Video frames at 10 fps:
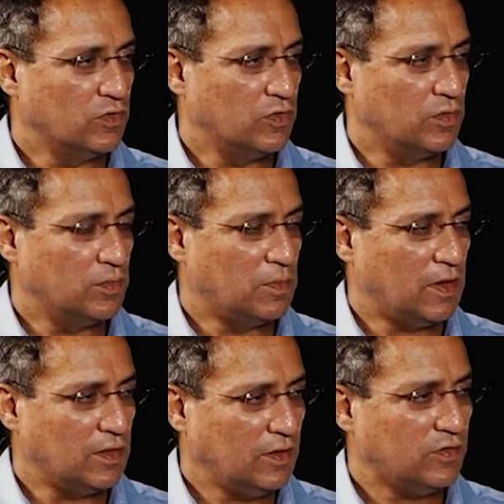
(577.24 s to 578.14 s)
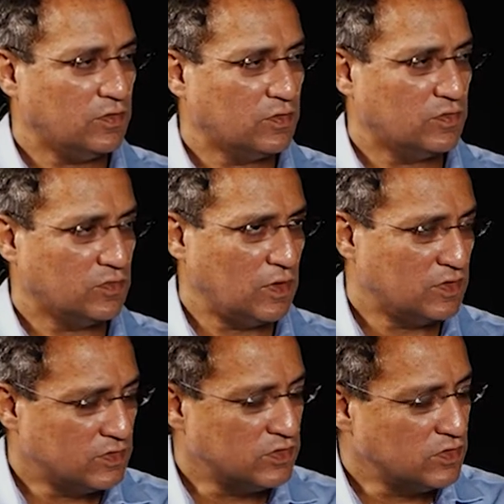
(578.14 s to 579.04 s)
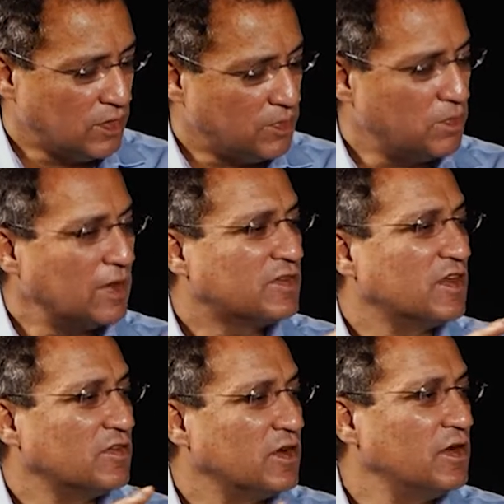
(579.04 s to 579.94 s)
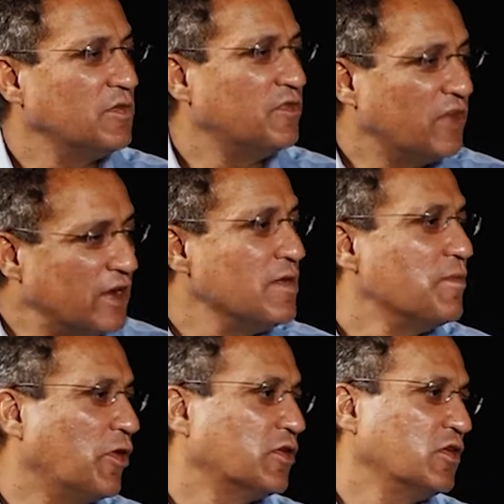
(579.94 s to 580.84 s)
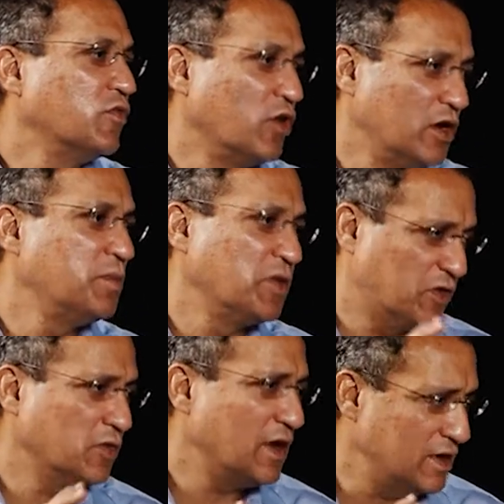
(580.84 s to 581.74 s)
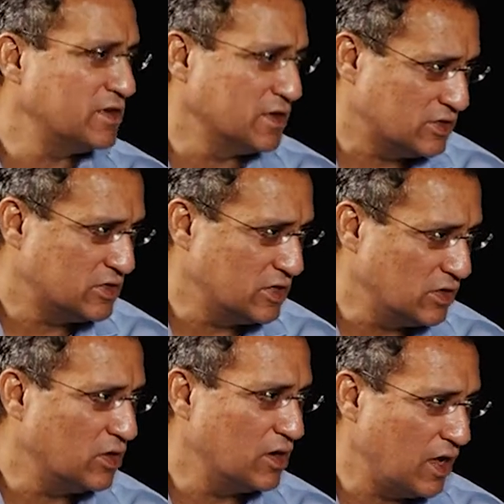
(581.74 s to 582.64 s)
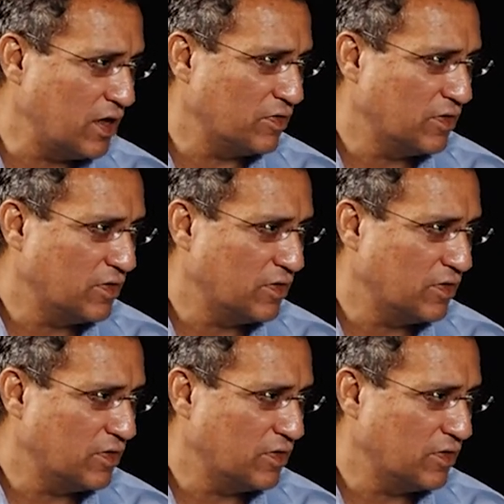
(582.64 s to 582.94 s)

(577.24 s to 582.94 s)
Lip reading: So my next question is, you have met several very important world personalities in your life.